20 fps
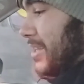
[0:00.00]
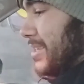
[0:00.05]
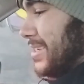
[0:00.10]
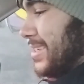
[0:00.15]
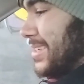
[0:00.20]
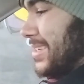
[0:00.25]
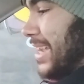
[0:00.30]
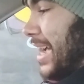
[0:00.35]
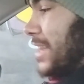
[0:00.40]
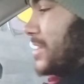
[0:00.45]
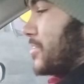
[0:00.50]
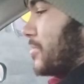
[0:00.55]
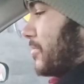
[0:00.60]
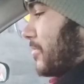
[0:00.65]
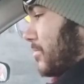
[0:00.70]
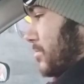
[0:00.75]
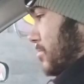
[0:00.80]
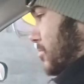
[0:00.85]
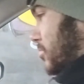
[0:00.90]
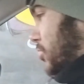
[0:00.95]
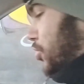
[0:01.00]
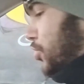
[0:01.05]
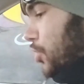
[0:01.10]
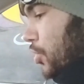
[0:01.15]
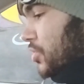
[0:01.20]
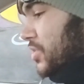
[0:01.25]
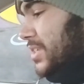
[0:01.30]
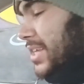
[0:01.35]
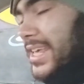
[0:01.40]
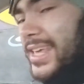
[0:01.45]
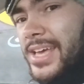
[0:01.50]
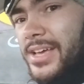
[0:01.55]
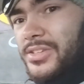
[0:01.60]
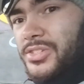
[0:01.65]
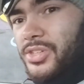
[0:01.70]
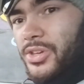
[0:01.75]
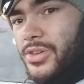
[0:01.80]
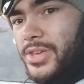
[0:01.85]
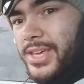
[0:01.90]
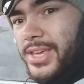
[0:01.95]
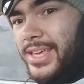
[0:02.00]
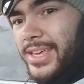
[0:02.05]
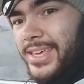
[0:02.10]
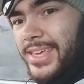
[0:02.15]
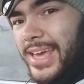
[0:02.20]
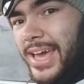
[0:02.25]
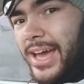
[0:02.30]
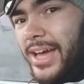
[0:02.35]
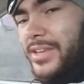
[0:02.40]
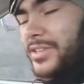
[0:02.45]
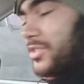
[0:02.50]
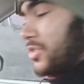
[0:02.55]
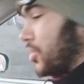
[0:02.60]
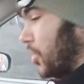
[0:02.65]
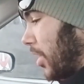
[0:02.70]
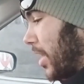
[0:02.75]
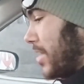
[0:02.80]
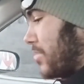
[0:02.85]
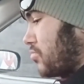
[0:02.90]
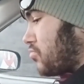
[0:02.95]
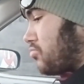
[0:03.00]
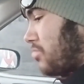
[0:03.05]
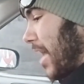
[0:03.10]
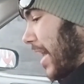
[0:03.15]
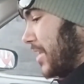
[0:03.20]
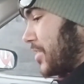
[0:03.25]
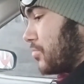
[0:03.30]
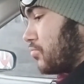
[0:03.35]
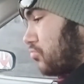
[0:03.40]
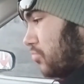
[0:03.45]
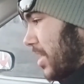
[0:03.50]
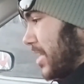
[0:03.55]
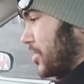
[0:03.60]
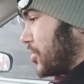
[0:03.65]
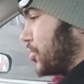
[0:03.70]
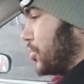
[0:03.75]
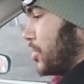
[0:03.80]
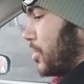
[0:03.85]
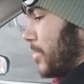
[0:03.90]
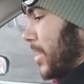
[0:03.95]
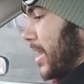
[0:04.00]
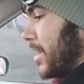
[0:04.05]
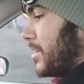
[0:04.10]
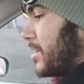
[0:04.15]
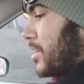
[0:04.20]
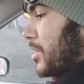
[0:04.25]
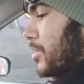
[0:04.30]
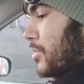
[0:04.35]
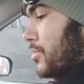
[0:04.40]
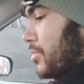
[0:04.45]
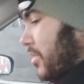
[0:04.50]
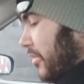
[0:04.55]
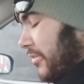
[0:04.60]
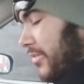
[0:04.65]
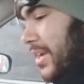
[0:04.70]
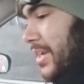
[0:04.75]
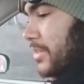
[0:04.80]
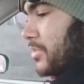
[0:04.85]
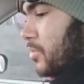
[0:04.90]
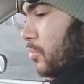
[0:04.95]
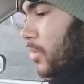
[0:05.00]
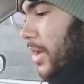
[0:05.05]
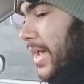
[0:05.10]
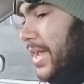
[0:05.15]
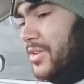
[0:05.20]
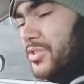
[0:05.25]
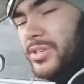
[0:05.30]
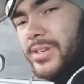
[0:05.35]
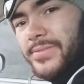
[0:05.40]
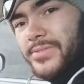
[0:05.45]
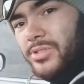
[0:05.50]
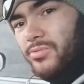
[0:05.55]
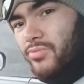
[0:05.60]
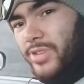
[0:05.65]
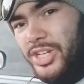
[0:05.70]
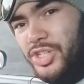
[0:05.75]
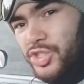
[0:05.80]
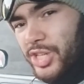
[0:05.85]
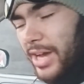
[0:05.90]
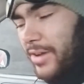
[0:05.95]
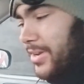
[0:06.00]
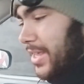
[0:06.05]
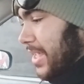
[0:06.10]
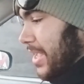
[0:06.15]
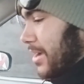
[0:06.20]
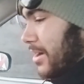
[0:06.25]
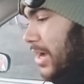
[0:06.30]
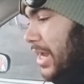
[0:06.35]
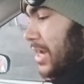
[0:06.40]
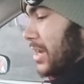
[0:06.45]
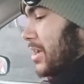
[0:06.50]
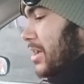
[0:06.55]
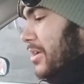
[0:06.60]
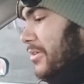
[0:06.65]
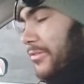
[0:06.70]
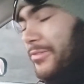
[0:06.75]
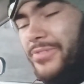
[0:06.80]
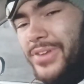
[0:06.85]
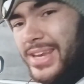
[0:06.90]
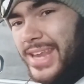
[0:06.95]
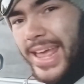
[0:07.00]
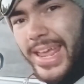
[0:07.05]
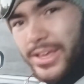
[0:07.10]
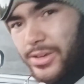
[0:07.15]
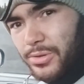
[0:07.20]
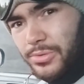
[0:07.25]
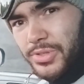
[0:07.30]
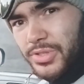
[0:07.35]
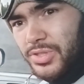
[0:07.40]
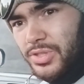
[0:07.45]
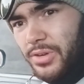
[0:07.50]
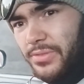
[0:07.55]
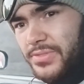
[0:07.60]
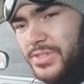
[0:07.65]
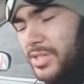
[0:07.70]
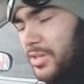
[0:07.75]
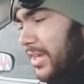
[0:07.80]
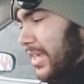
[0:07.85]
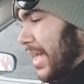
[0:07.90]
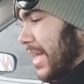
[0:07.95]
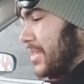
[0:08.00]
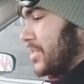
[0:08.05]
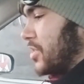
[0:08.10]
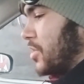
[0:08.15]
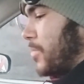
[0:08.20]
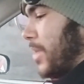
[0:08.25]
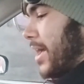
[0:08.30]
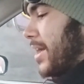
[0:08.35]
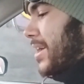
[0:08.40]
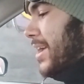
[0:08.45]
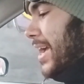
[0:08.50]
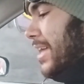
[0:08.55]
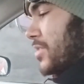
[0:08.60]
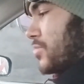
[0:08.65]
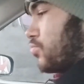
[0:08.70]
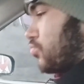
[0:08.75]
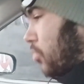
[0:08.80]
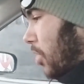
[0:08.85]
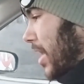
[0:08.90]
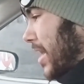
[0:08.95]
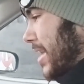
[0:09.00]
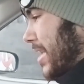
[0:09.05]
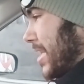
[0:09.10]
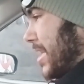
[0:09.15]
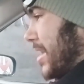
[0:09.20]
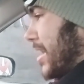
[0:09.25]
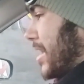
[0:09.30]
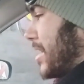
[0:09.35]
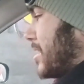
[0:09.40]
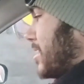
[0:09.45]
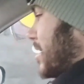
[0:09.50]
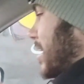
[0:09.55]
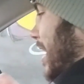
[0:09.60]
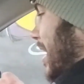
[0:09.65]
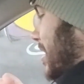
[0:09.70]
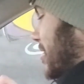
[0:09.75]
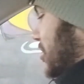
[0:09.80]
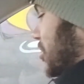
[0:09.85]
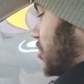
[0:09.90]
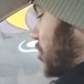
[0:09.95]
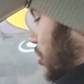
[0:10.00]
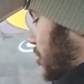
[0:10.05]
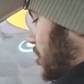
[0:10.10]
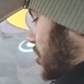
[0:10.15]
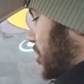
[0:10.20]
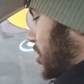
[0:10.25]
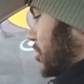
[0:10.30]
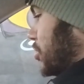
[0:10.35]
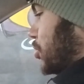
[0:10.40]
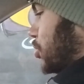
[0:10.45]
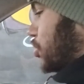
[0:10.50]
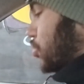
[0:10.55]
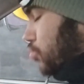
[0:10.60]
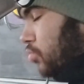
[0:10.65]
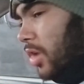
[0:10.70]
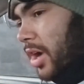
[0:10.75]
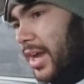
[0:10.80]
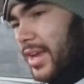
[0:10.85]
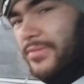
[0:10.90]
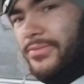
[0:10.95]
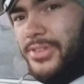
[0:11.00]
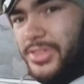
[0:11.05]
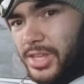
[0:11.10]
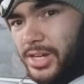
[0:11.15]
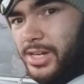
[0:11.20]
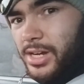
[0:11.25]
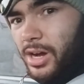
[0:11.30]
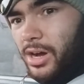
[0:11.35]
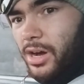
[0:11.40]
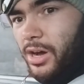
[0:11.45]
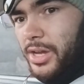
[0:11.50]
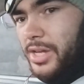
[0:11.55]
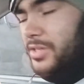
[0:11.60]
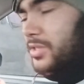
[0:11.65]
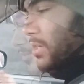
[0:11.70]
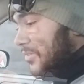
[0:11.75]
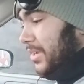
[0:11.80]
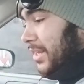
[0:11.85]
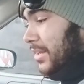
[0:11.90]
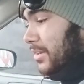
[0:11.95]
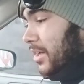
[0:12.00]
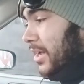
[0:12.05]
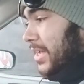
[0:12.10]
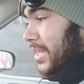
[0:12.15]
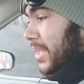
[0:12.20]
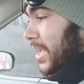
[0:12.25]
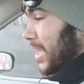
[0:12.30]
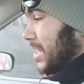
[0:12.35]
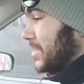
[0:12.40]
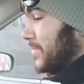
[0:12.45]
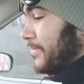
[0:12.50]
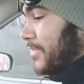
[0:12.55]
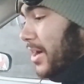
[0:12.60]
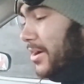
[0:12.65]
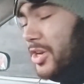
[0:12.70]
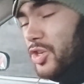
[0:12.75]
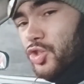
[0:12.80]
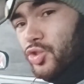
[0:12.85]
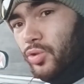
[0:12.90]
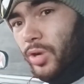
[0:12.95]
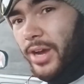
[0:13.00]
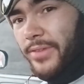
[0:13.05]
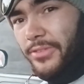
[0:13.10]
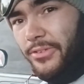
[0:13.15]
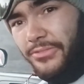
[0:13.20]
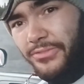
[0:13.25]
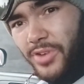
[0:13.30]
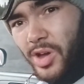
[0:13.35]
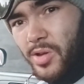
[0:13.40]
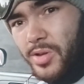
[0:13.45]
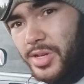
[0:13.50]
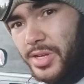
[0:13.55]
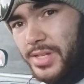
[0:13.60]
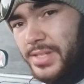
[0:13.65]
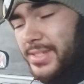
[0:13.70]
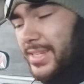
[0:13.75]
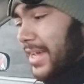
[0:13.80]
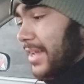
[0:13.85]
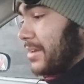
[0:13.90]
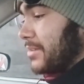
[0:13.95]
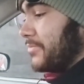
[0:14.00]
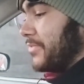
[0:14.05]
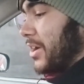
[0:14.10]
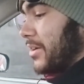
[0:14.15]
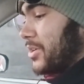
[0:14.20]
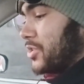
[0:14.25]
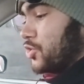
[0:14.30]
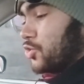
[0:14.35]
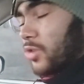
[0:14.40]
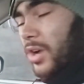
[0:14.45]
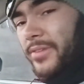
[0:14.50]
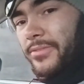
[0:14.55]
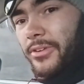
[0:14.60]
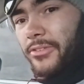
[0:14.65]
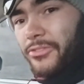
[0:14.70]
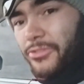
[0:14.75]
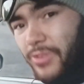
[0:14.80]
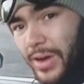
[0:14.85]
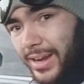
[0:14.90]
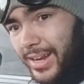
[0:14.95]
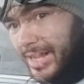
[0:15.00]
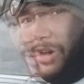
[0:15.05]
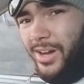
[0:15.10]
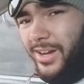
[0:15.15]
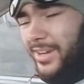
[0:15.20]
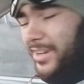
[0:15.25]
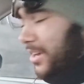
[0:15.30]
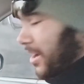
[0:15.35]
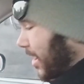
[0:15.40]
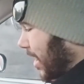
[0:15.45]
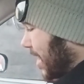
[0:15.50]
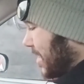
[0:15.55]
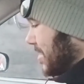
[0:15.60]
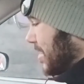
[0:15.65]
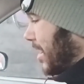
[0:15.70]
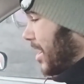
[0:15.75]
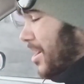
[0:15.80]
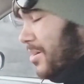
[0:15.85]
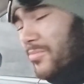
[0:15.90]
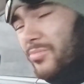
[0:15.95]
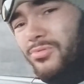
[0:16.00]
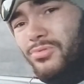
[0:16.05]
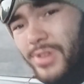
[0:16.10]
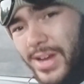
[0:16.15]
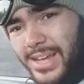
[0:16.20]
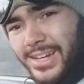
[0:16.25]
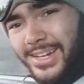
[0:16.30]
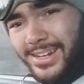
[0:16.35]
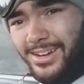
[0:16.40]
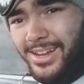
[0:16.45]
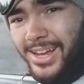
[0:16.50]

it's sat just here so you can get a direct reach to it. Nothing in the way. You don't have to reach down here and finagle stuff to get to it. It's right here so you can drive the car. Definitely like it. It's very driver focused and very driver friendly. Oh, and guys, I am really